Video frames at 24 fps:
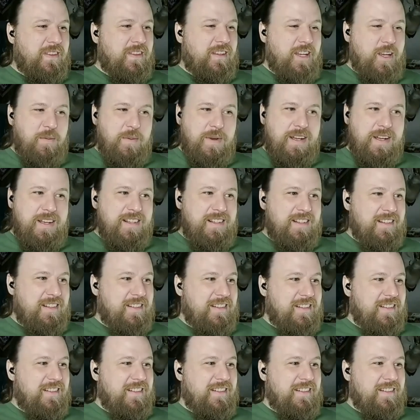Come on.
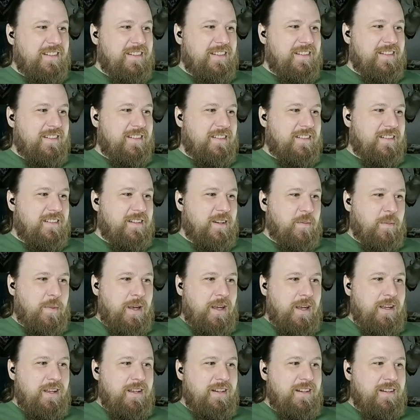Come
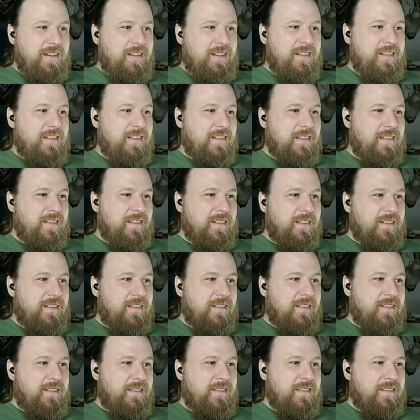on.
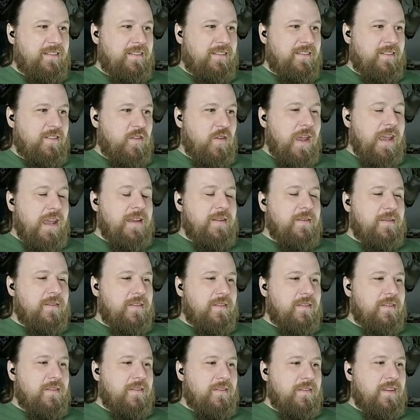You ain't.
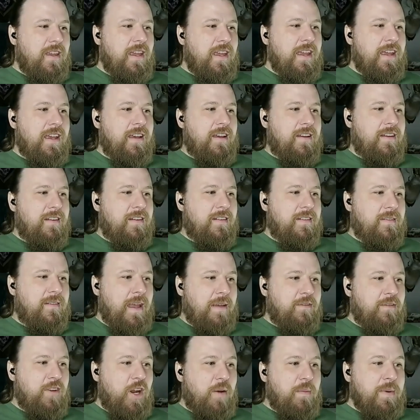Yeah.
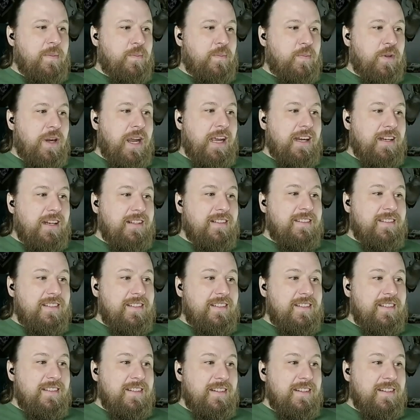Have you not been practicing?